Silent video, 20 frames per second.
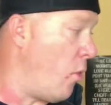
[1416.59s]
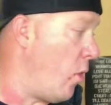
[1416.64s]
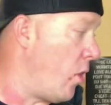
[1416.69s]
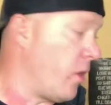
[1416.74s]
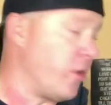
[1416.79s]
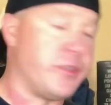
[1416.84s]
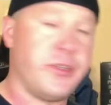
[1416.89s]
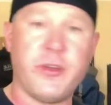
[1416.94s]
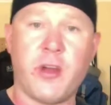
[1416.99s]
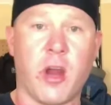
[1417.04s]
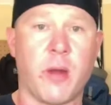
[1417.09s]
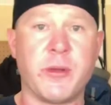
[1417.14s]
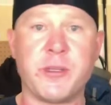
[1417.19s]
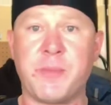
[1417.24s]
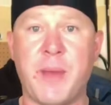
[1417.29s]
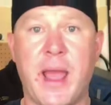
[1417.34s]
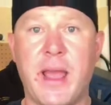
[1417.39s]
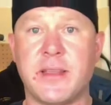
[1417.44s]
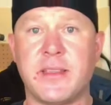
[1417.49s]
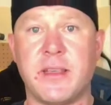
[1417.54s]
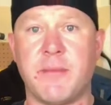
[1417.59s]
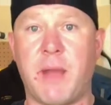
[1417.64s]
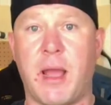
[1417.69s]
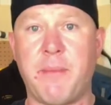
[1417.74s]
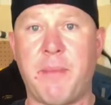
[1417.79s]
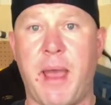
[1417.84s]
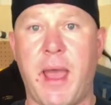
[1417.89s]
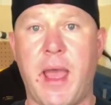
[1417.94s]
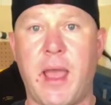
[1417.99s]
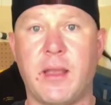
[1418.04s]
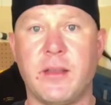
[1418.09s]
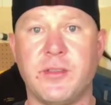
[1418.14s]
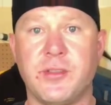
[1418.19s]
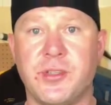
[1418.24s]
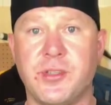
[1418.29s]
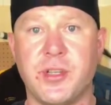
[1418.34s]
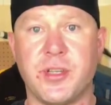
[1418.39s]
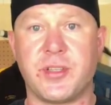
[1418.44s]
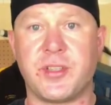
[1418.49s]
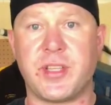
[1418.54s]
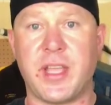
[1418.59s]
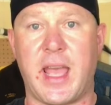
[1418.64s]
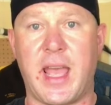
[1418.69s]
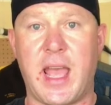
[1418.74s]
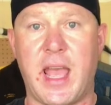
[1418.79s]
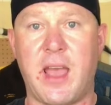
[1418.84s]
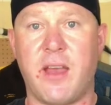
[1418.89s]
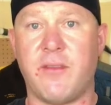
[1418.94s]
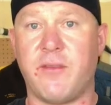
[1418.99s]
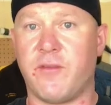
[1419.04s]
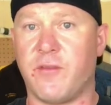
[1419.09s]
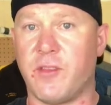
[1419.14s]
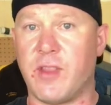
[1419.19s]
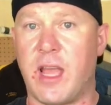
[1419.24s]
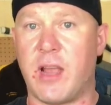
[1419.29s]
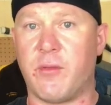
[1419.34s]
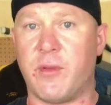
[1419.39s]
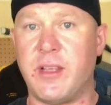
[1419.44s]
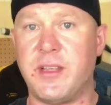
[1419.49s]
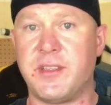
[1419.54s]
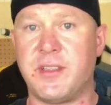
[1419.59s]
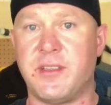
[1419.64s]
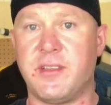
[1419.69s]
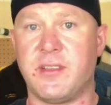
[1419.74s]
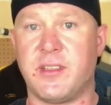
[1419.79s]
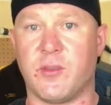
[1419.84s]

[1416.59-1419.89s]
1 or 2 garbage bags in my pack just to have, for that reason,